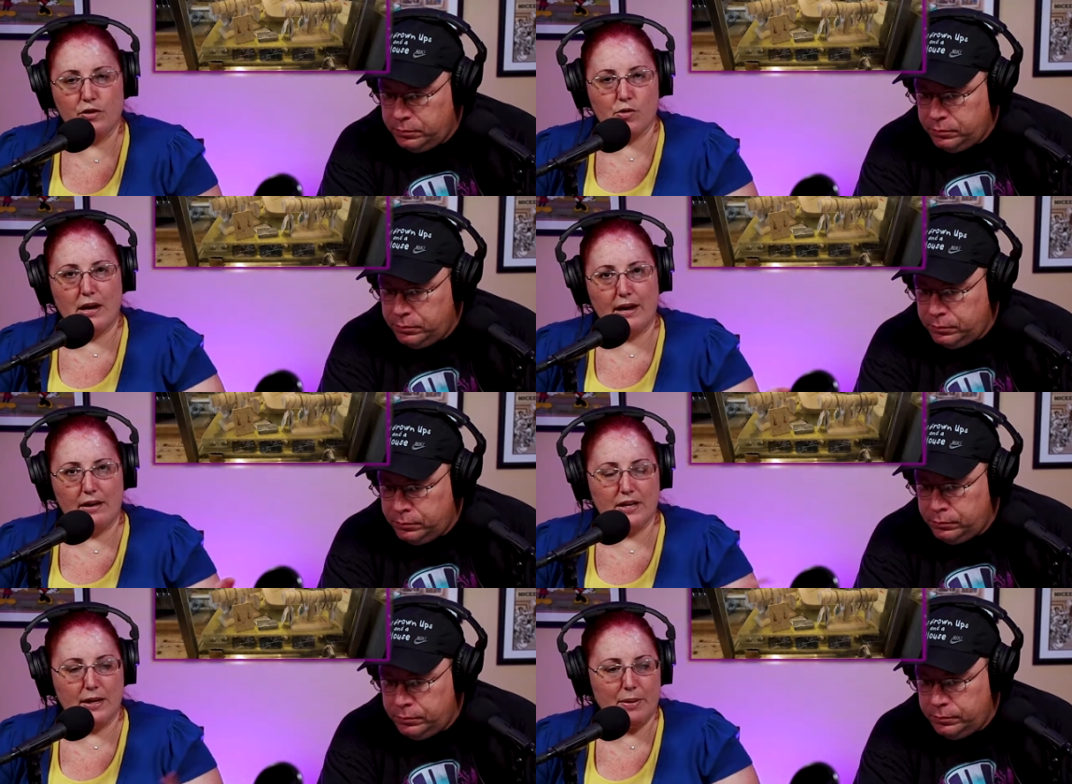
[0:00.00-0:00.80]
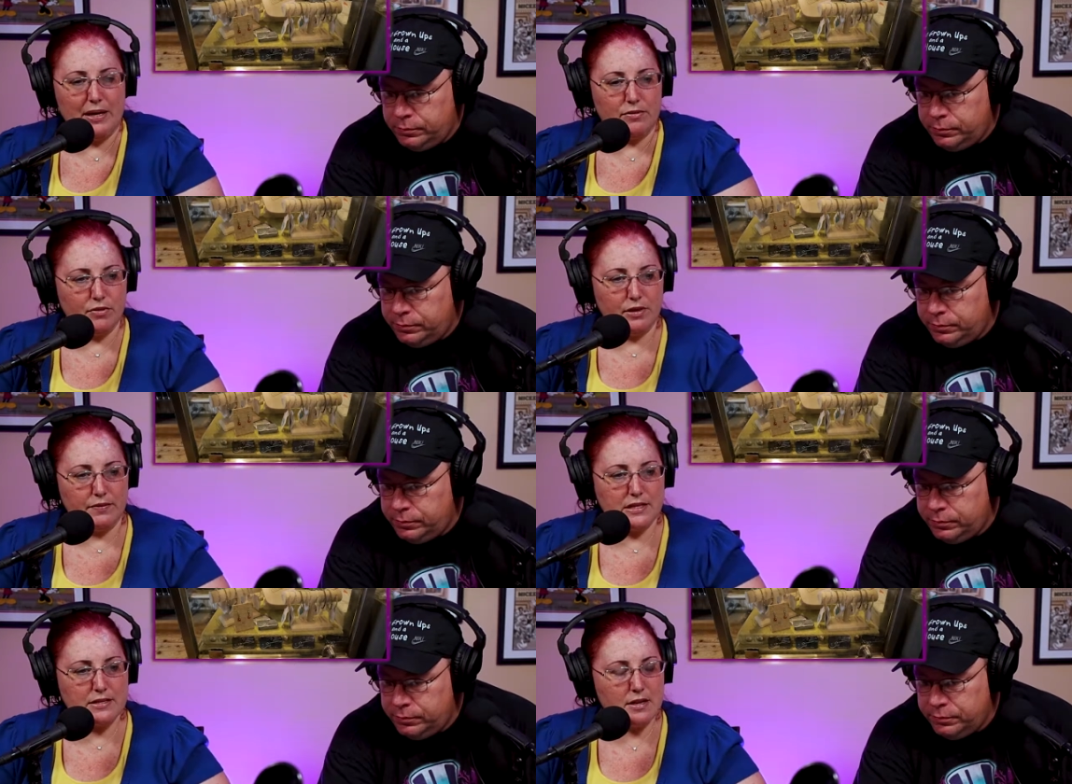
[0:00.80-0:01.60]
Speaker 1: Andrew and I have an iPad in front
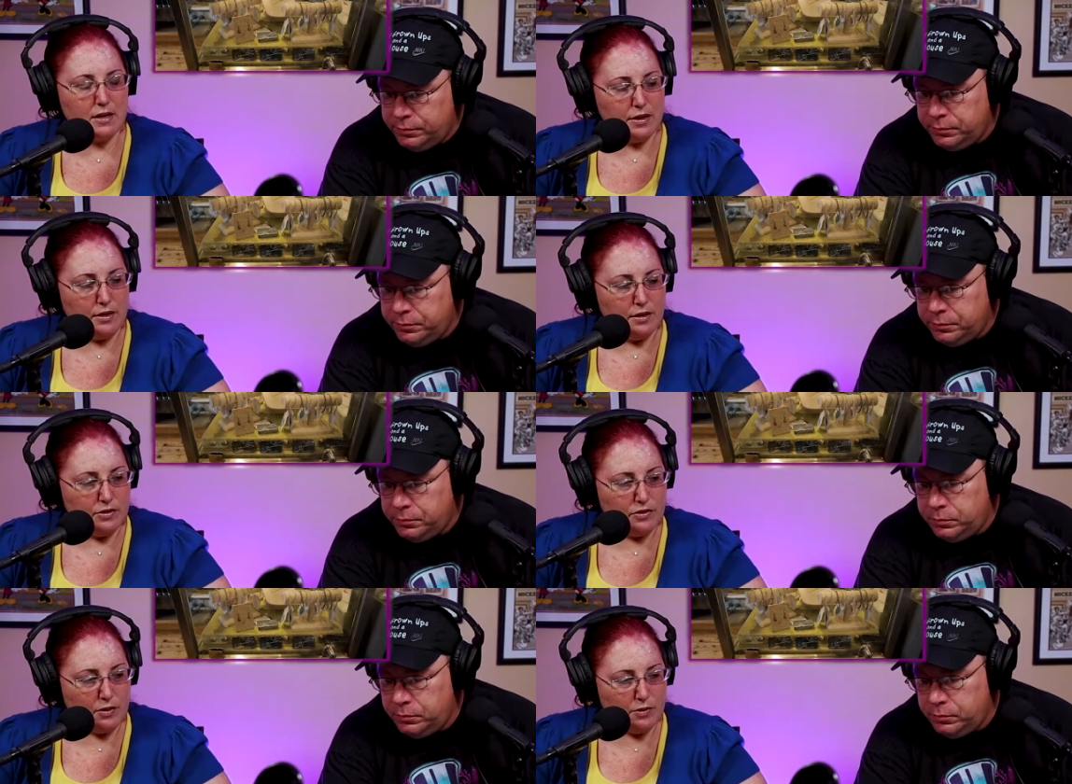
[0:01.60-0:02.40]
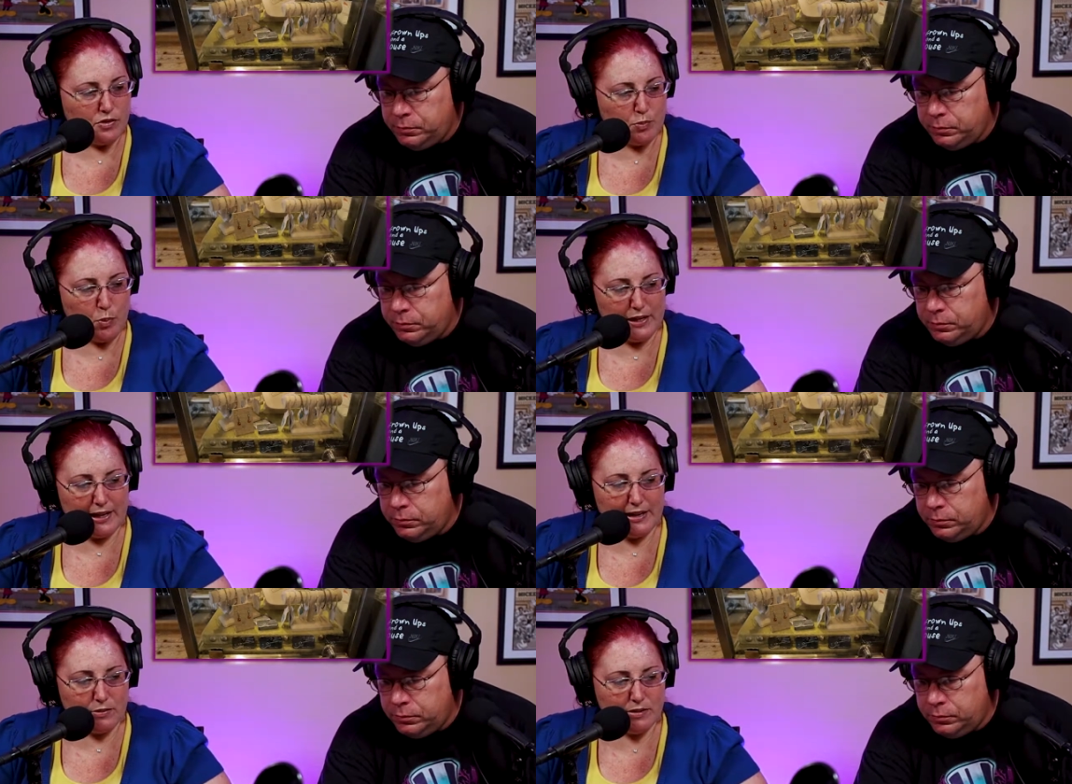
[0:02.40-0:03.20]
of us, so I was just
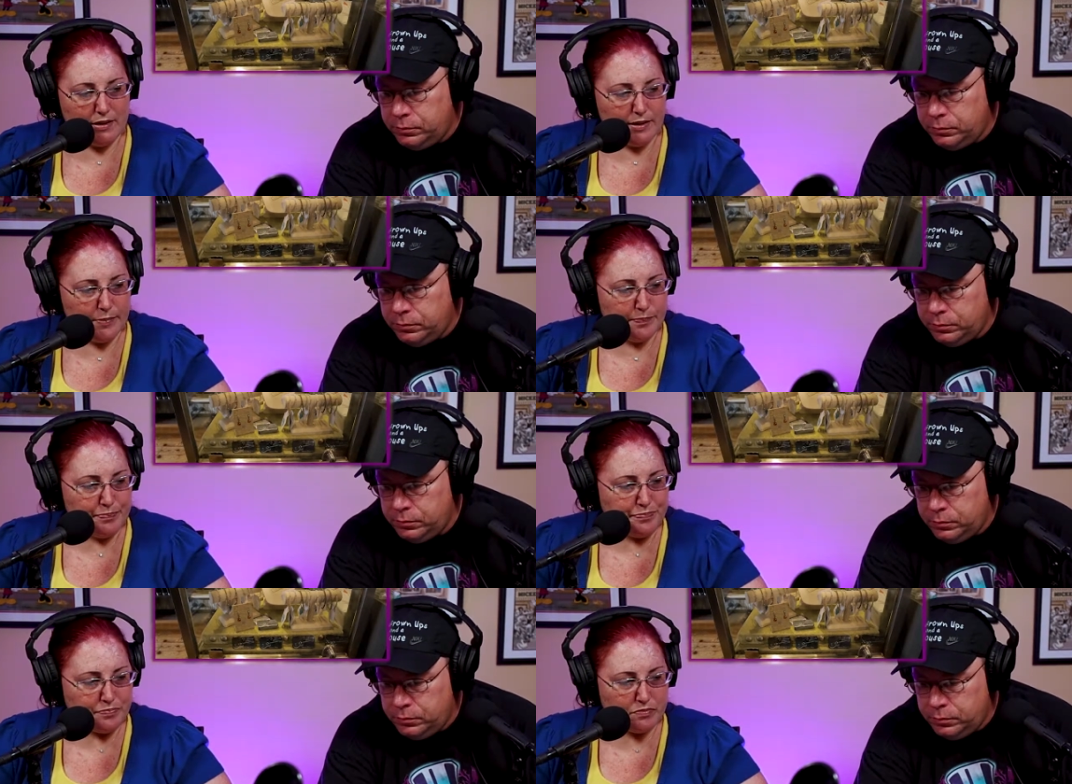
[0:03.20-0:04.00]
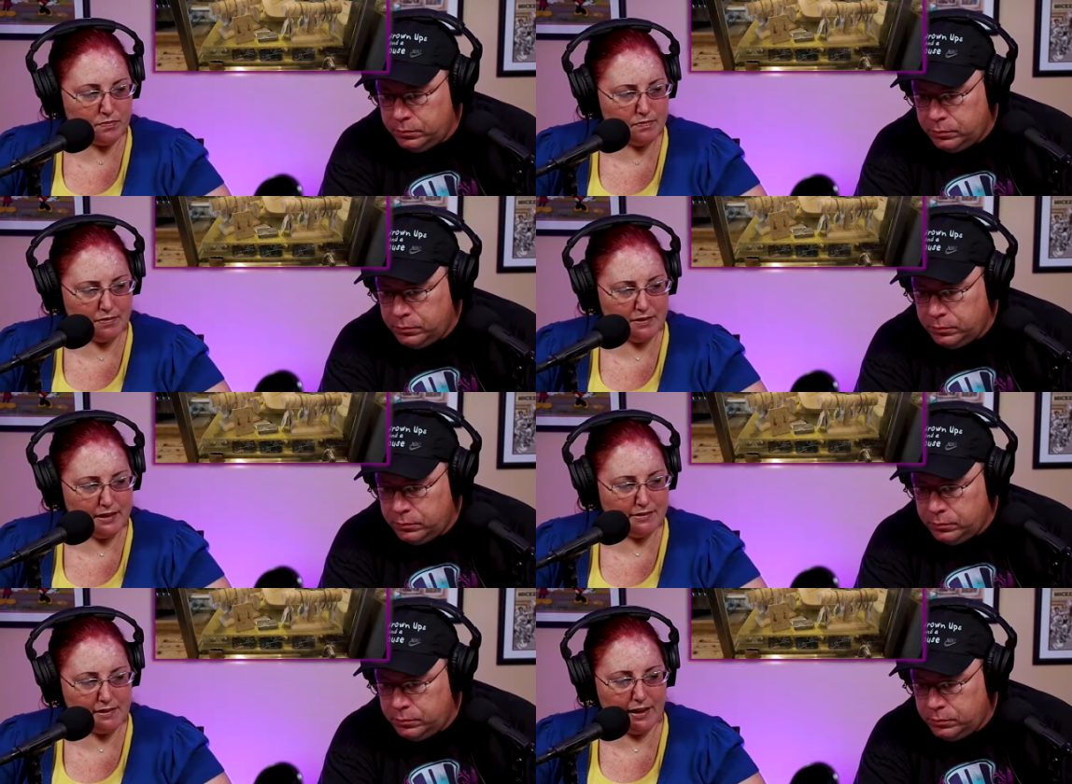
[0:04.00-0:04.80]
pointing it out to him.
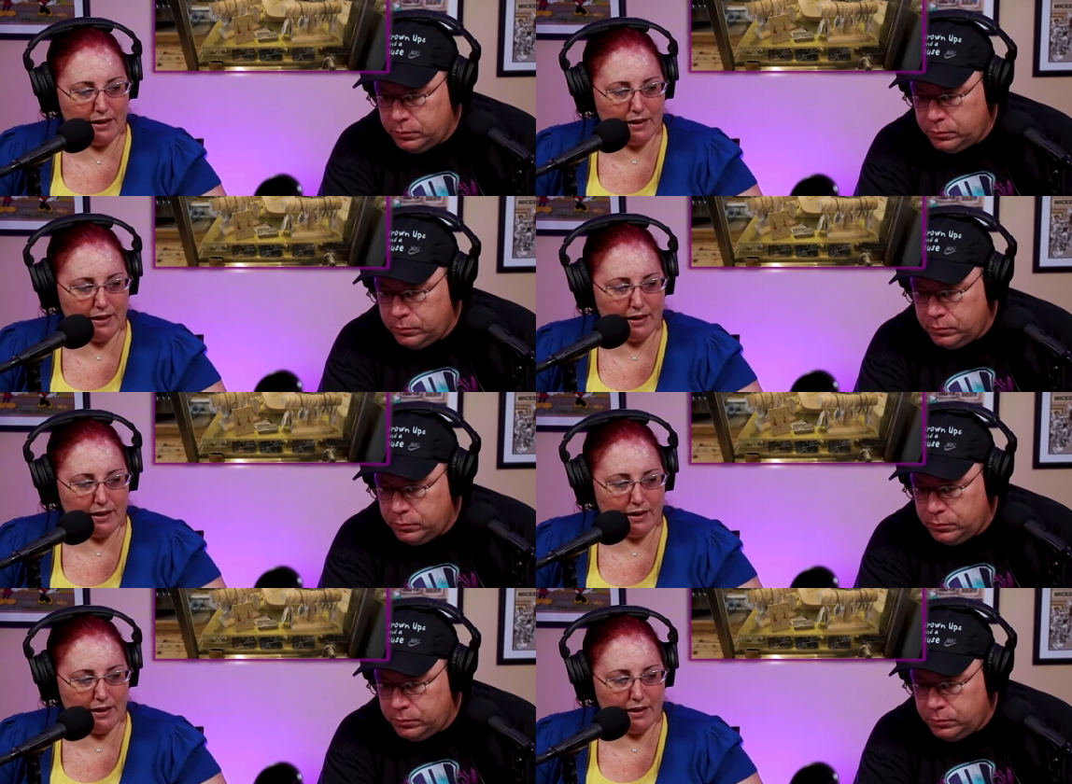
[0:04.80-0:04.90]
It's